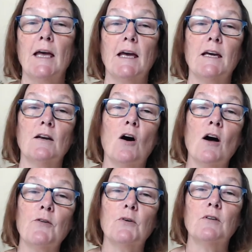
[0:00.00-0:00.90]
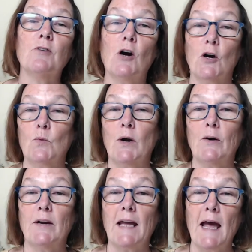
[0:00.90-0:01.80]
and author of
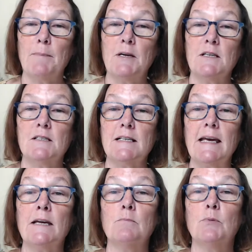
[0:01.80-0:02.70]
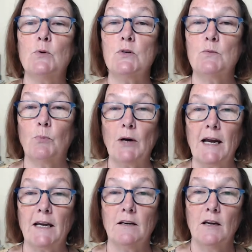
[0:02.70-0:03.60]
Hardwiring Happiness and Buddha's
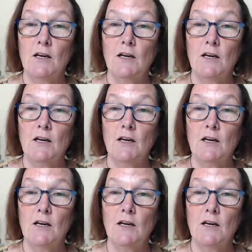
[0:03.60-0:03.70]
Brain,